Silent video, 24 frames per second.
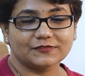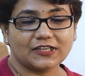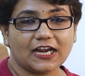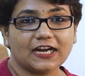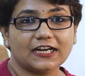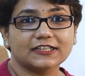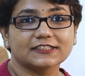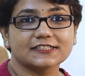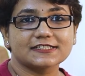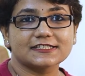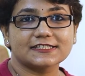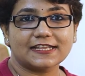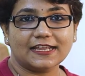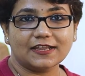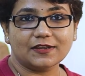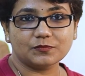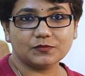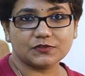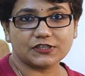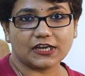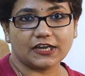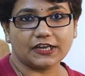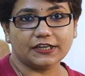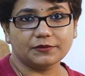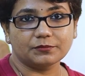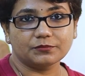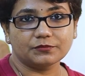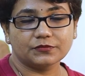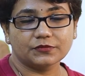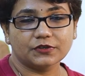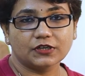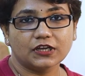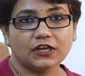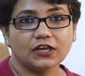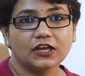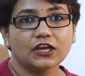At the same time,
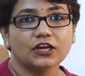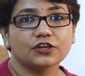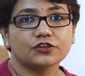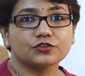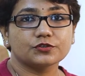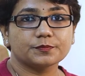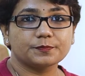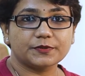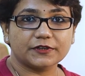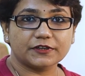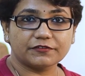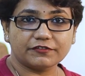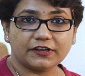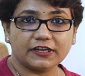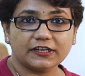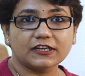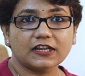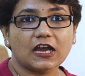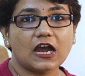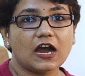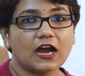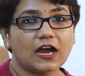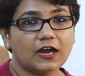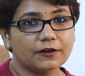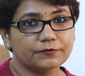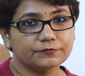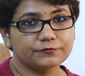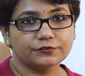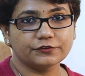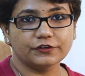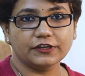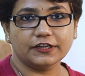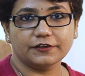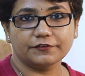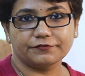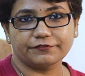to prevent
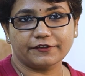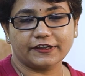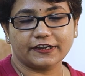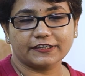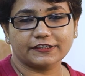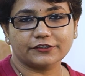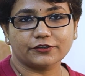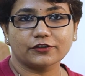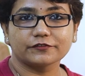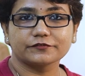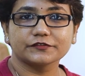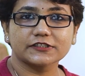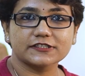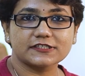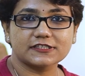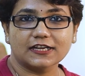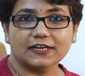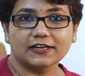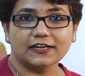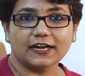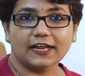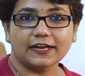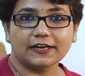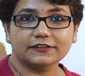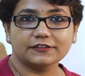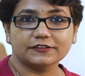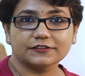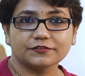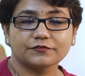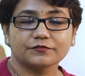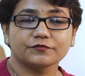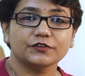harmful effect of the sunlight,